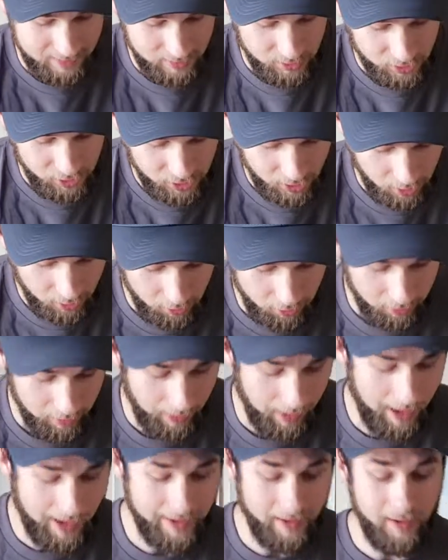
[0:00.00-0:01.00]
showed,
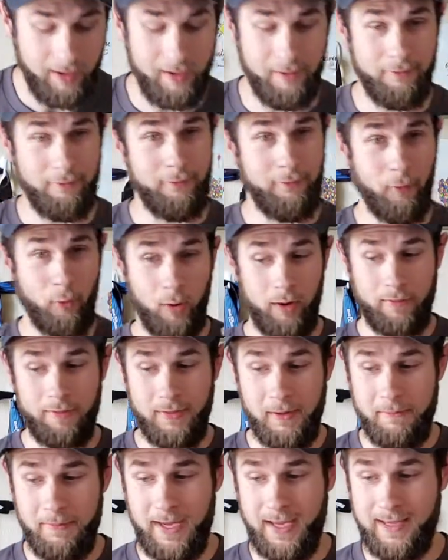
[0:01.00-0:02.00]
I got 4 of
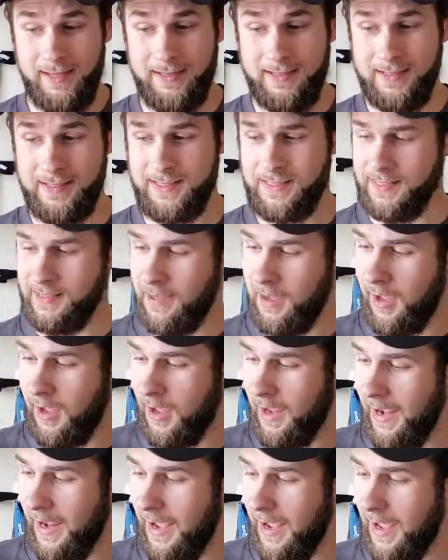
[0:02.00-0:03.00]
the pins. I
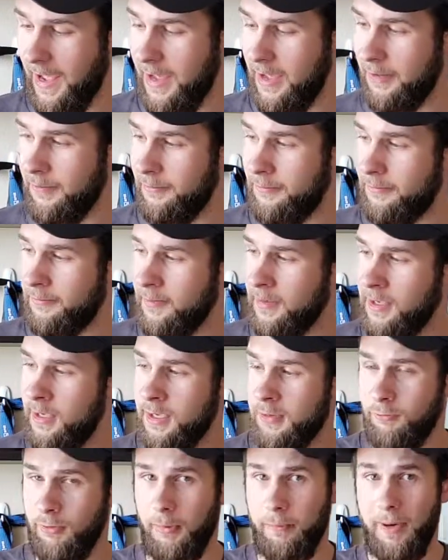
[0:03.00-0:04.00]
have
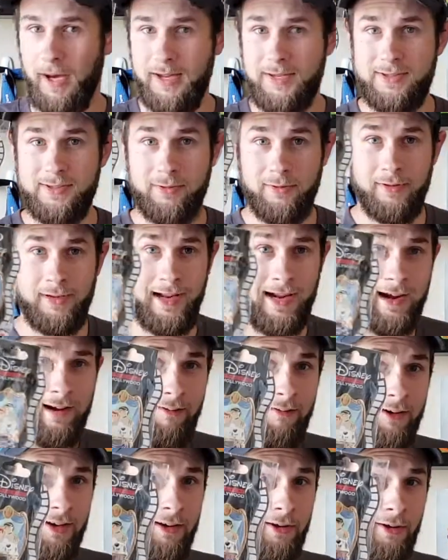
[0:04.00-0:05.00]
Rapunzel and
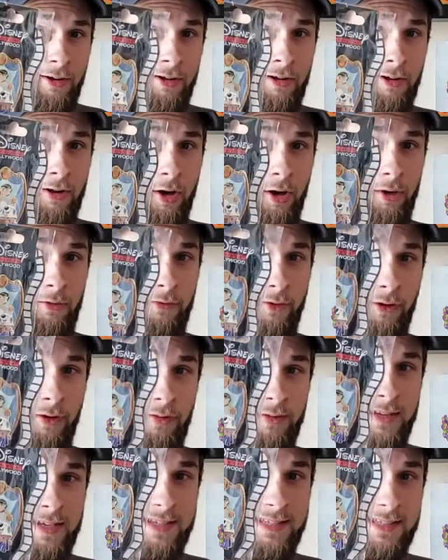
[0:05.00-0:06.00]
Ariel over
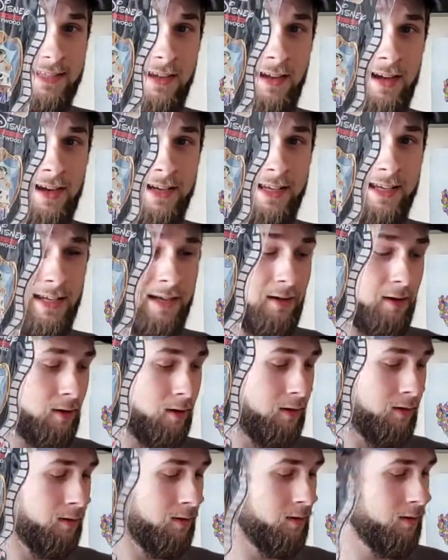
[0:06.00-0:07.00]
on this side
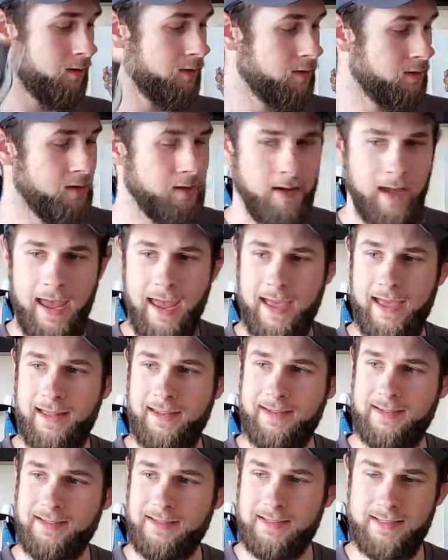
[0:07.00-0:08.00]
here.
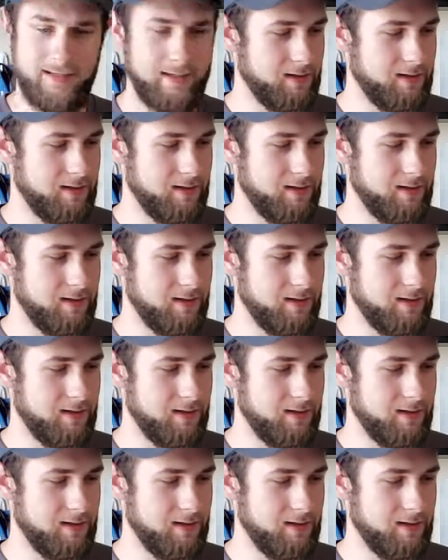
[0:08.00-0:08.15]
And